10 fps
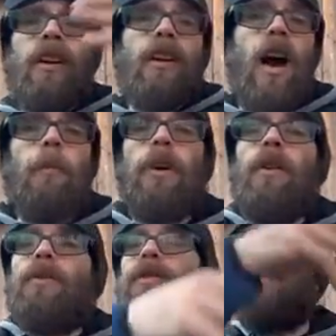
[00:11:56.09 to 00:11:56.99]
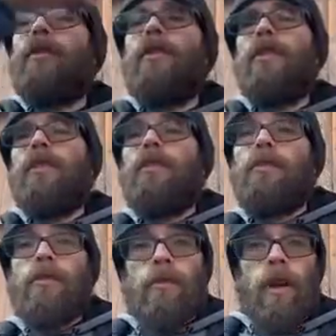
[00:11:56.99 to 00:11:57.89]
Compost,
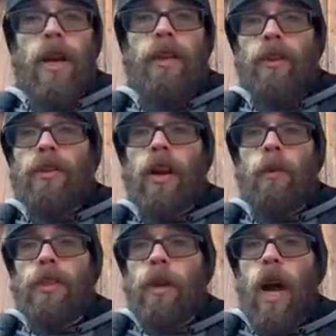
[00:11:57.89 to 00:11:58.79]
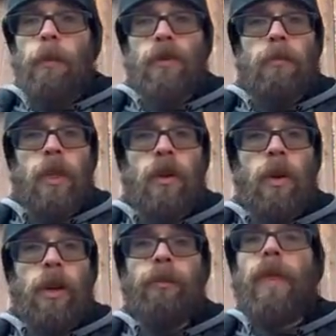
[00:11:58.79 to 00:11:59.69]
right? You can start with some composted
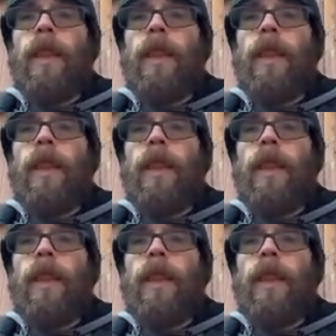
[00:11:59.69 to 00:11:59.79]
manure.